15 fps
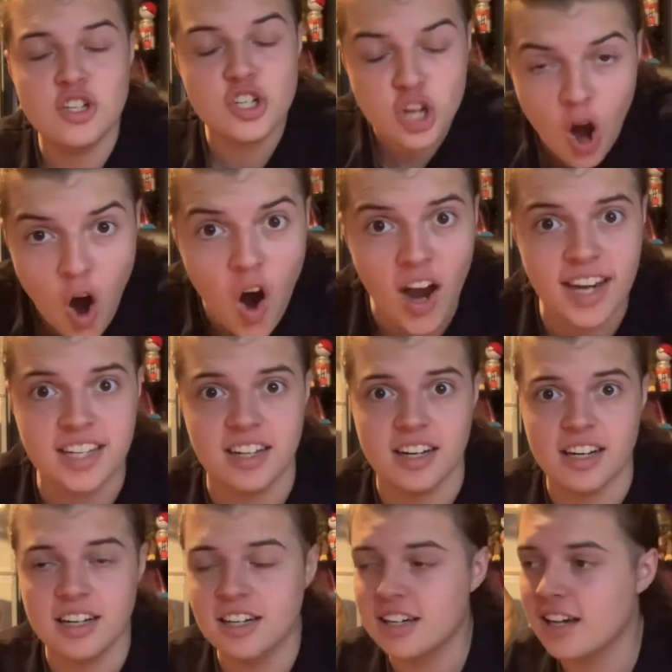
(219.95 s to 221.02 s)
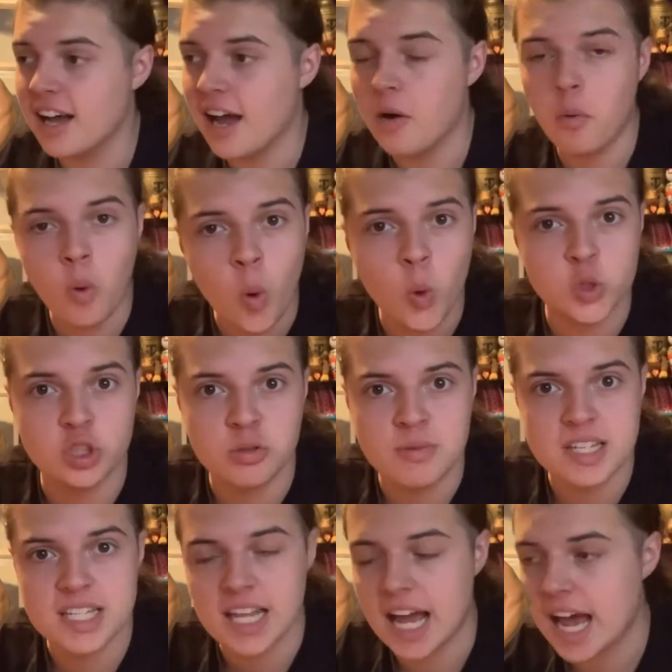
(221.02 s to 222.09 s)
China. How awesome
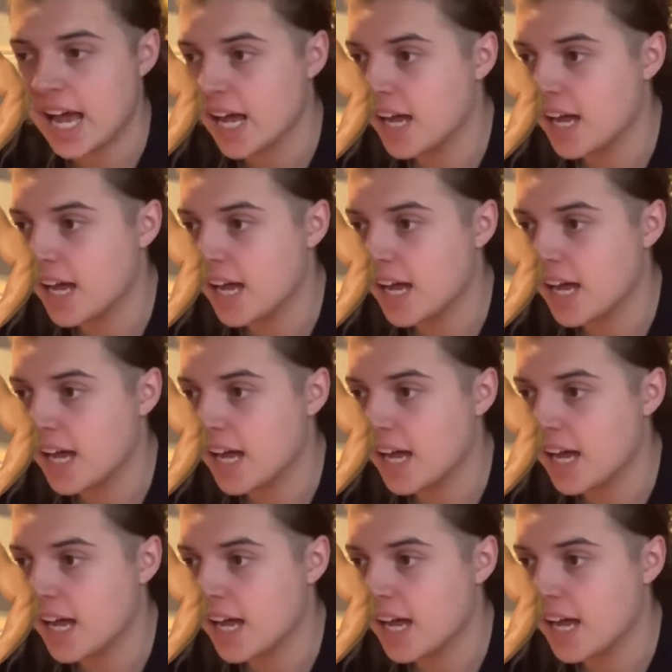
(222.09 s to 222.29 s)
is that?